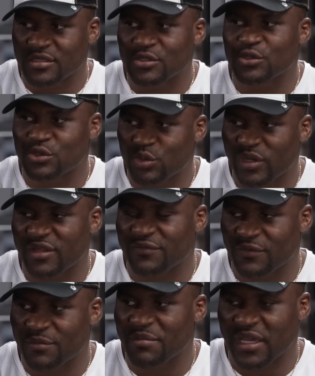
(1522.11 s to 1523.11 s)
do
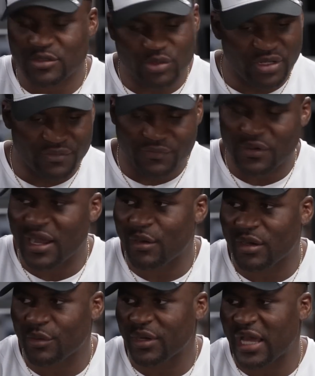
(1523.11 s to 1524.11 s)
twenty-four, make twenty-four
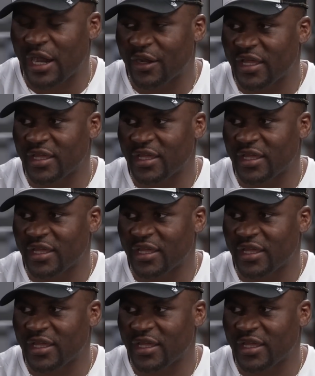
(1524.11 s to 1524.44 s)
hours without